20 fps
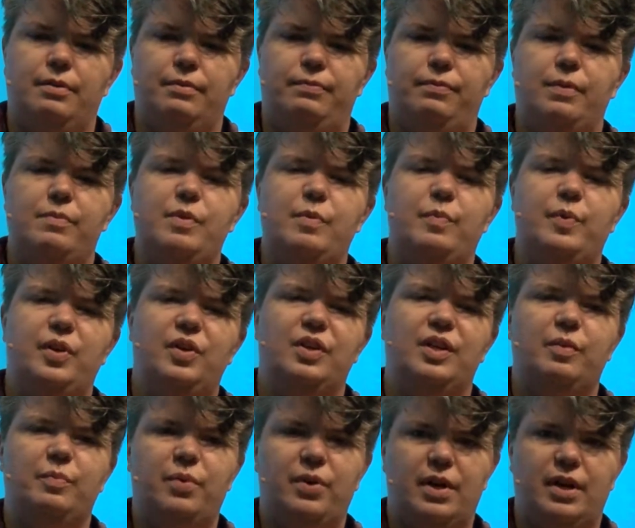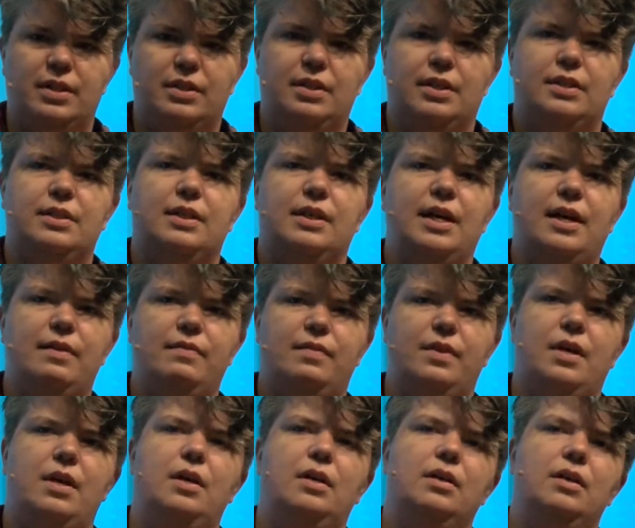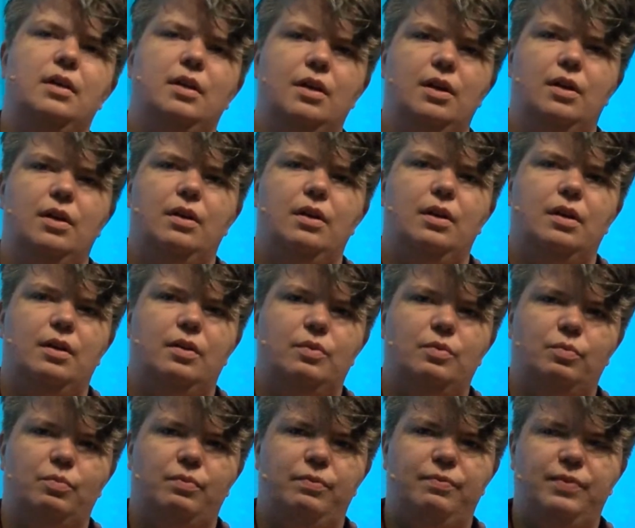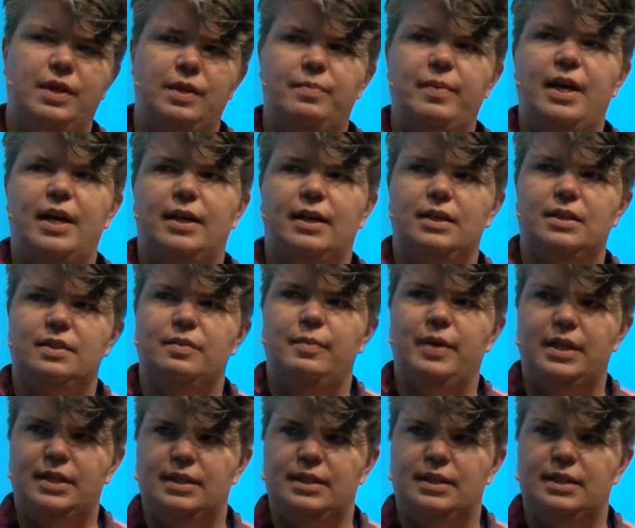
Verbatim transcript: from the building process and have that feedback into my